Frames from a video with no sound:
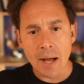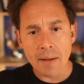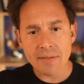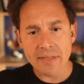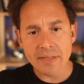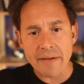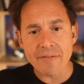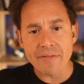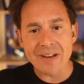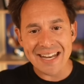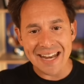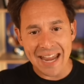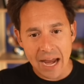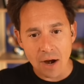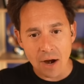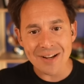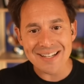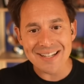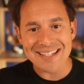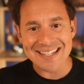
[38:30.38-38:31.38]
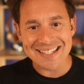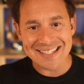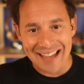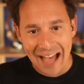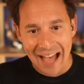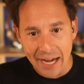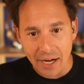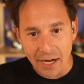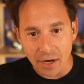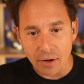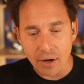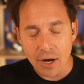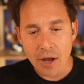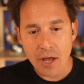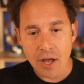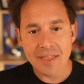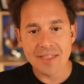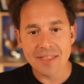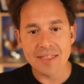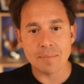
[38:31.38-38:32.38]
they have an inherent desire
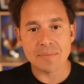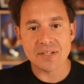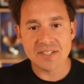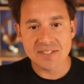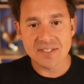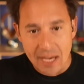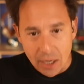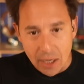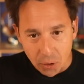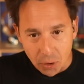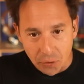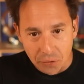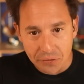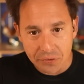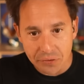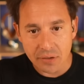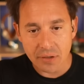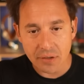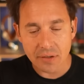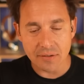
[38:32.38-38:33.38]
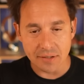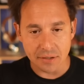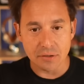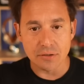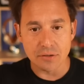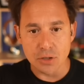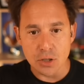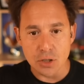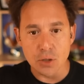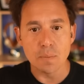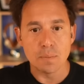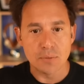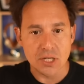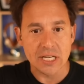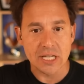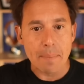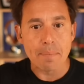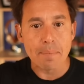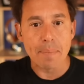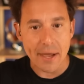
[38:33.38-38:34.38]
themselves to
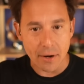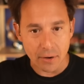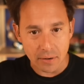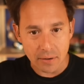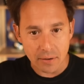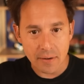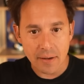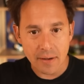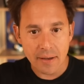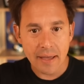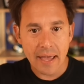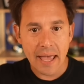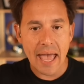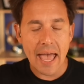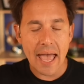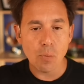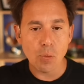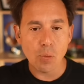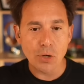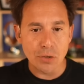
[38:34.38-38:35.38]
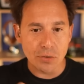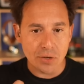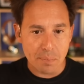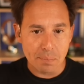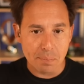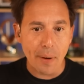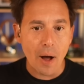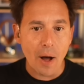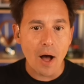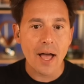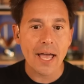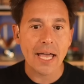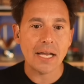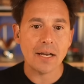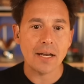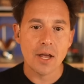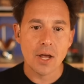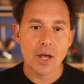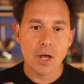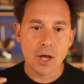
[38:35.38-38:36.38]
get better. And when you
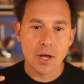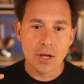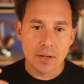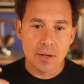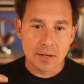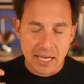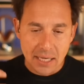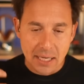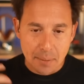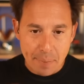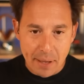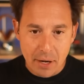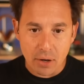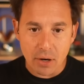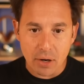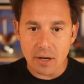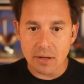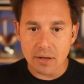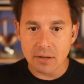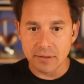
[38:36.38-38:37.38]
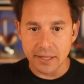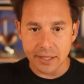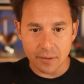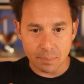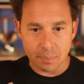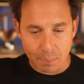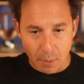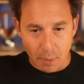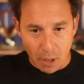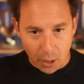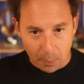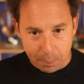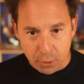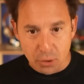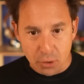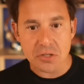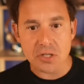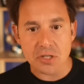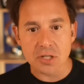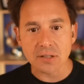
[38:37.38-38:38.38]
combine getting better, like on a
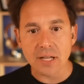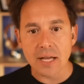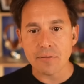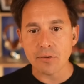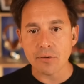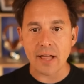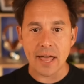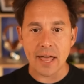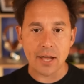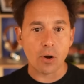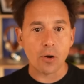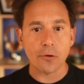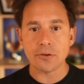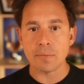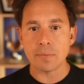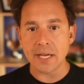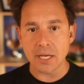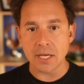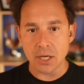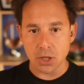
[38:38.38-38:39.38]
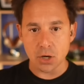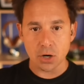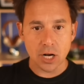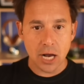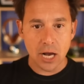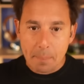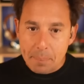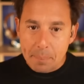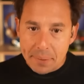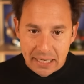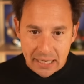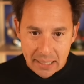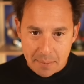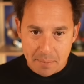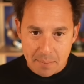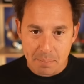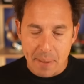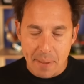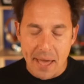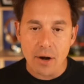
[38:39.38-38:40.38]
personal level, and also making your company
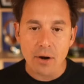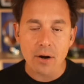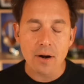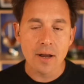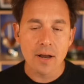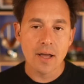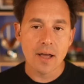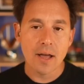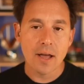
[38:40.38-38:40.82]
better,